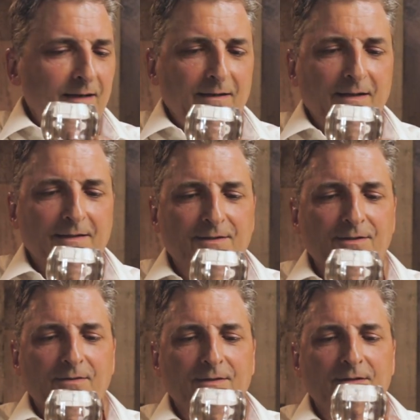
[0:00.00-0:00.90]
and let's
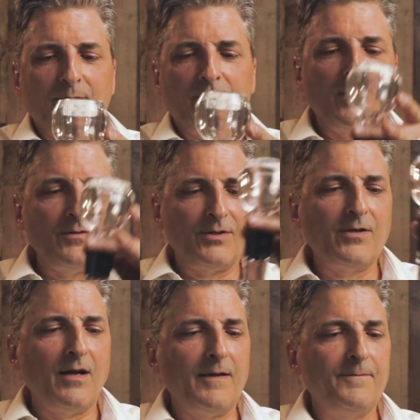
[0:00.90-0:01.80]
do a 00
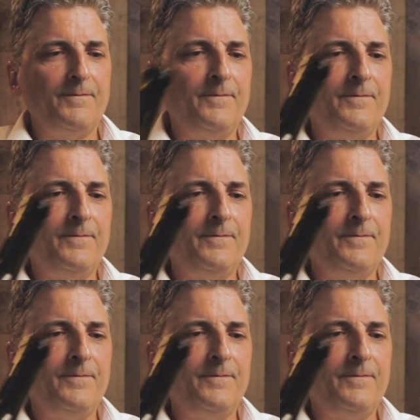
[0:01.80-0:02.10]
shot.